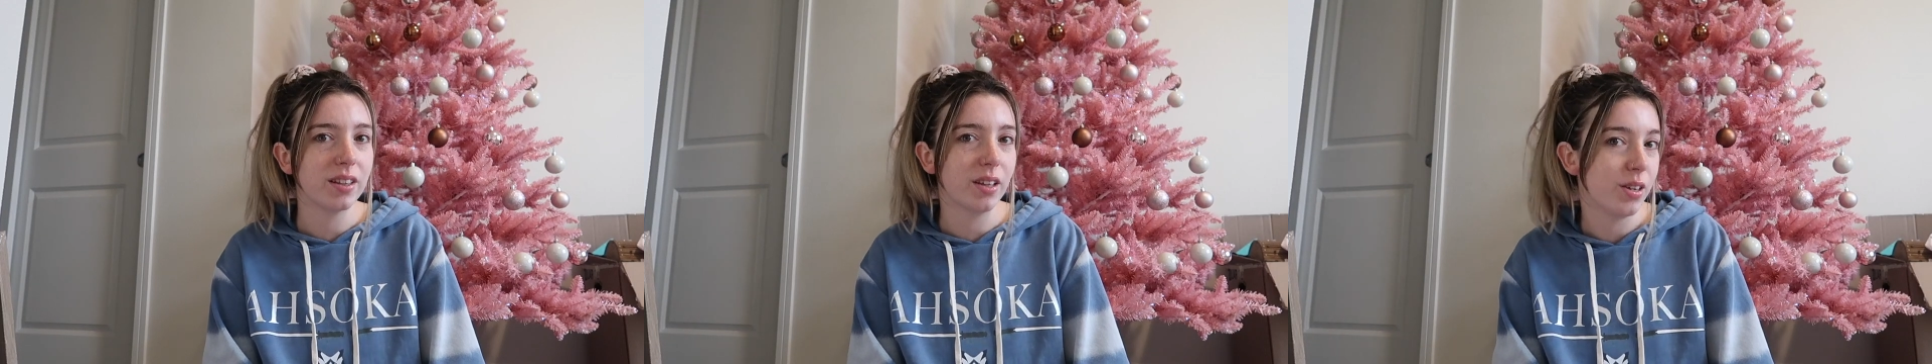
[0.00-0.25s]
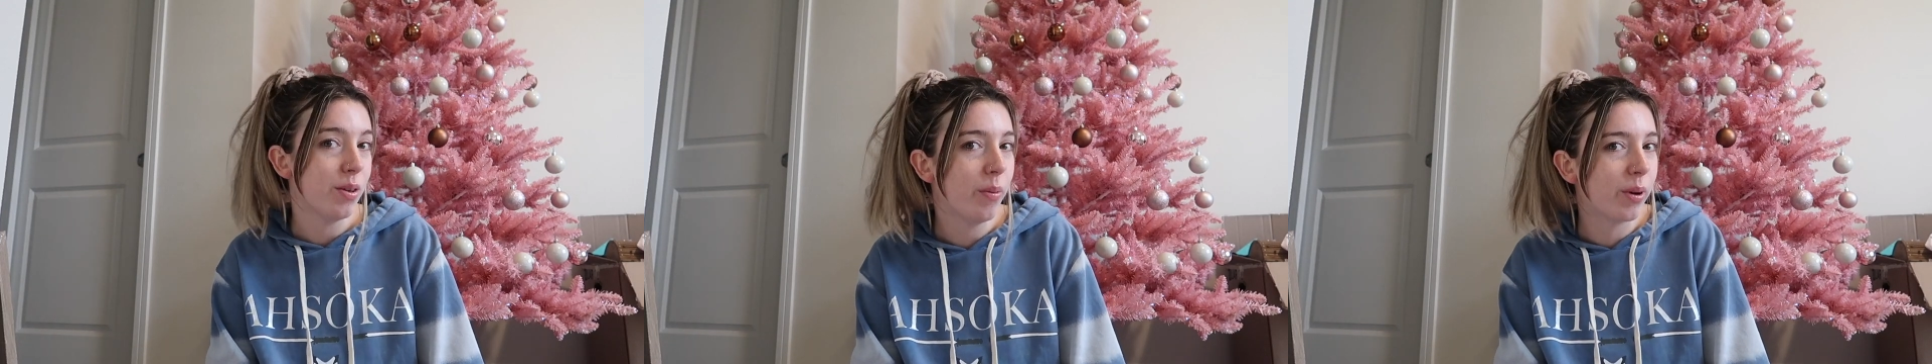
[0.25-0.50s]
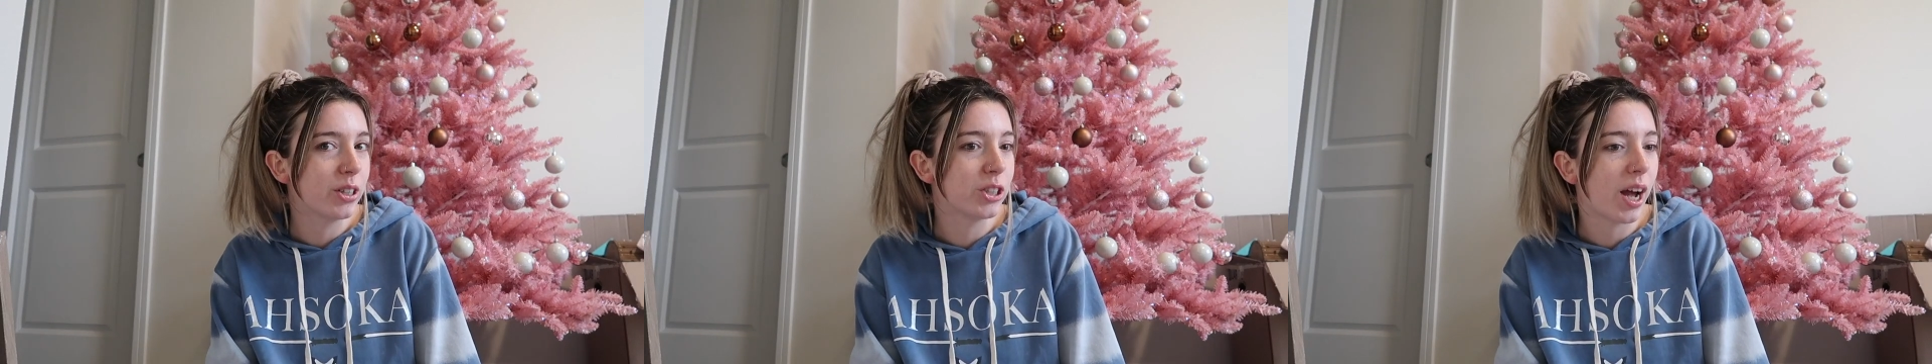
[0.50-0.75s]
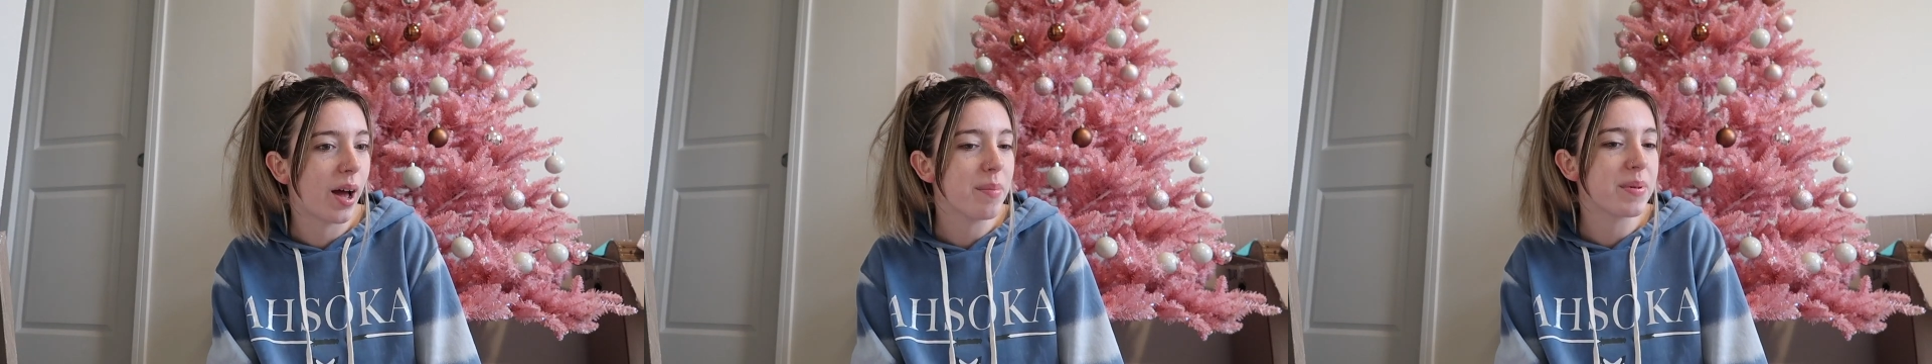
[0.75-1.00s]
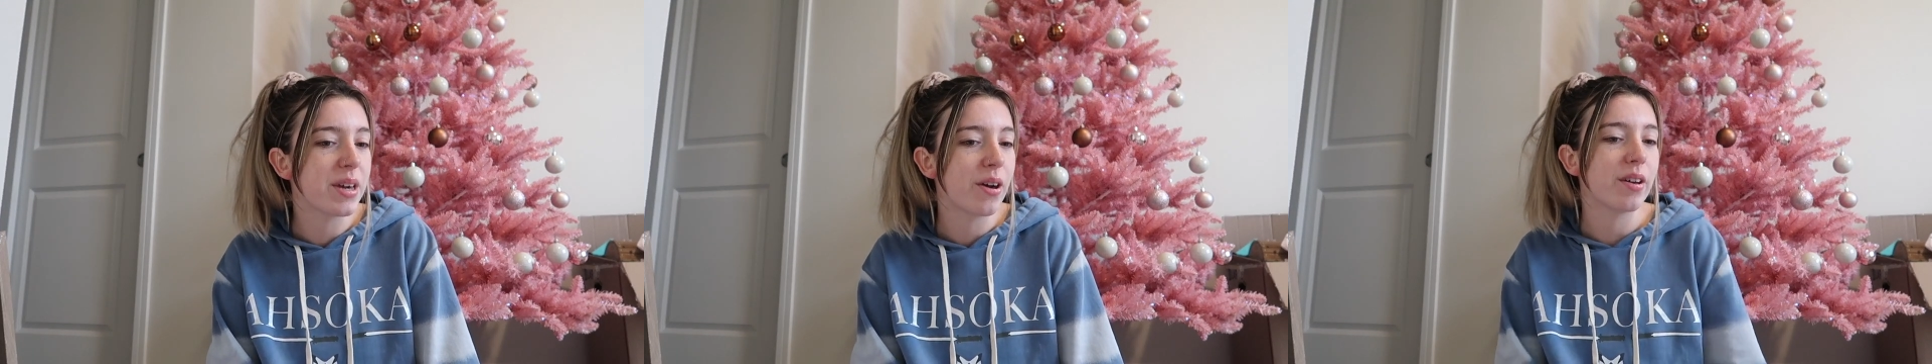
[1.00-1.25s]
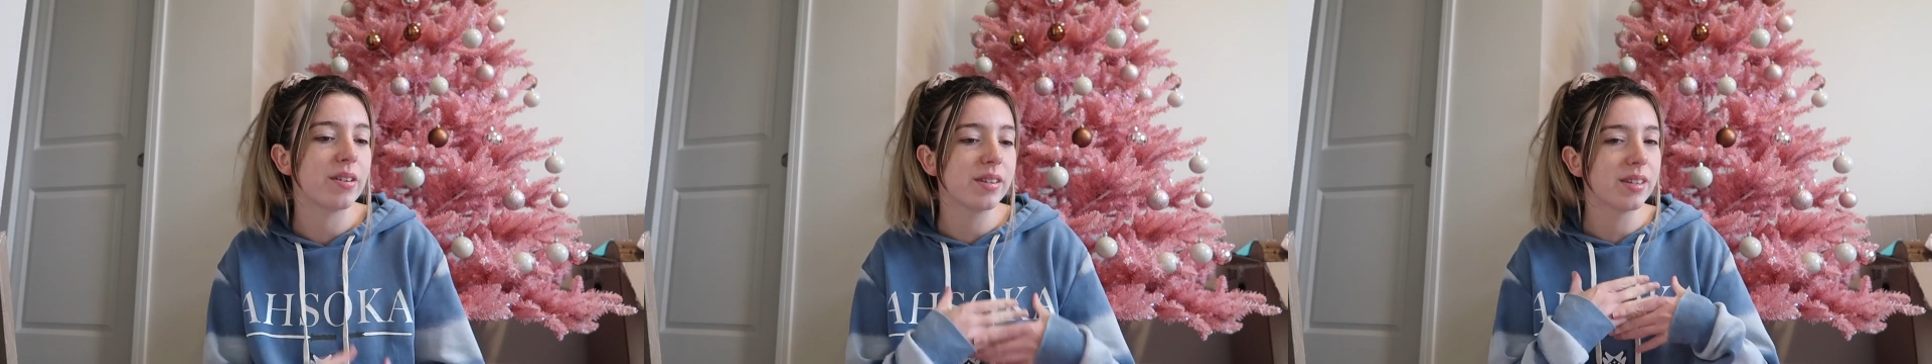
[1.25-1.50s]
that you wanna share,
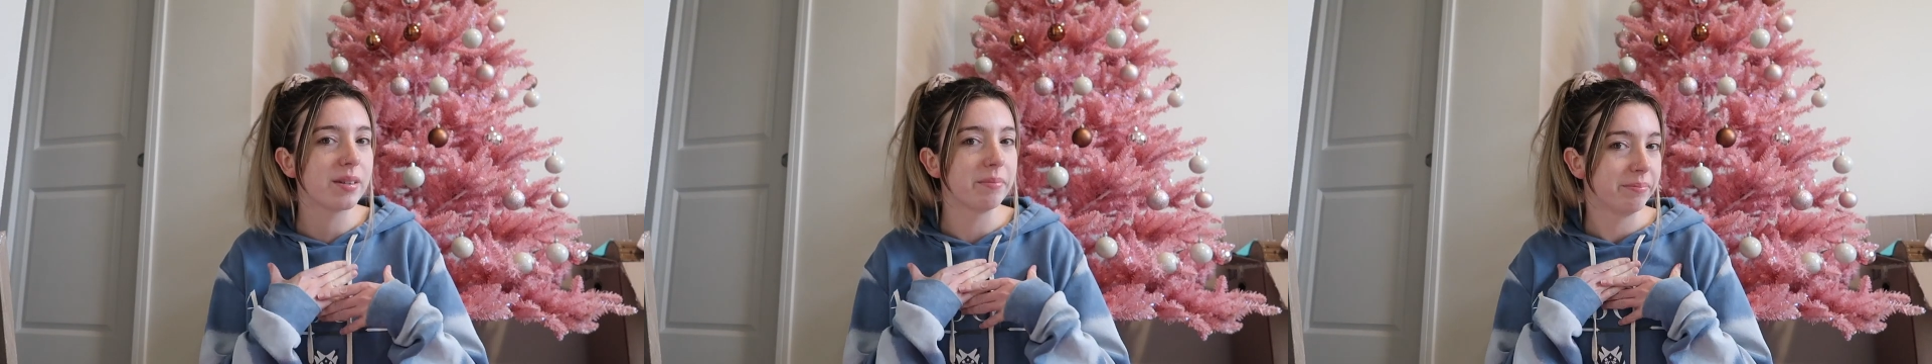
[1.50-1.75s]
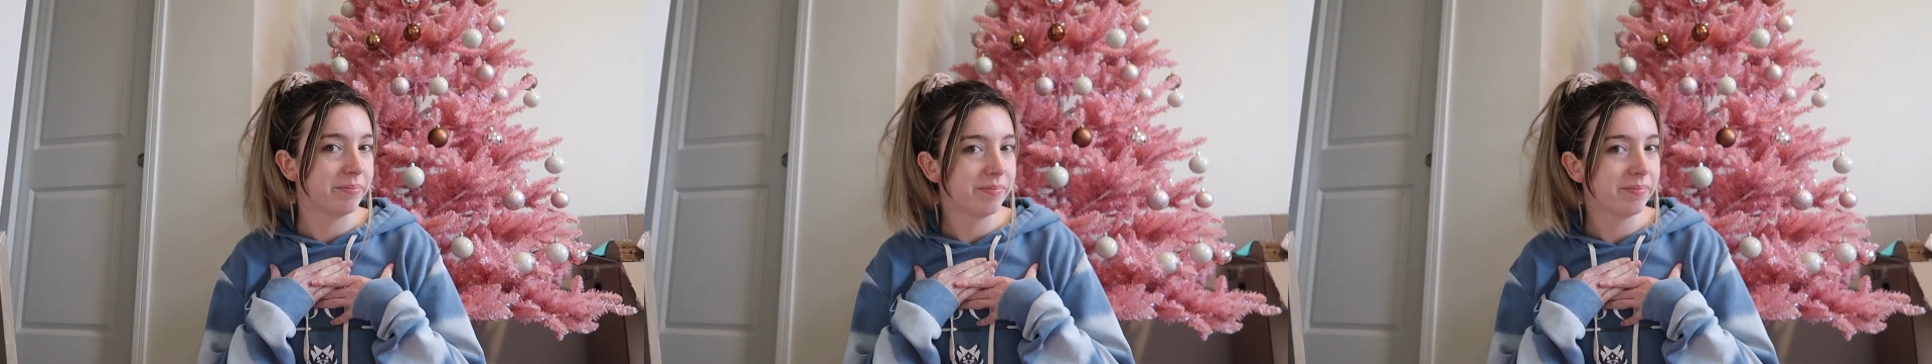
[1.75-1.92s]
because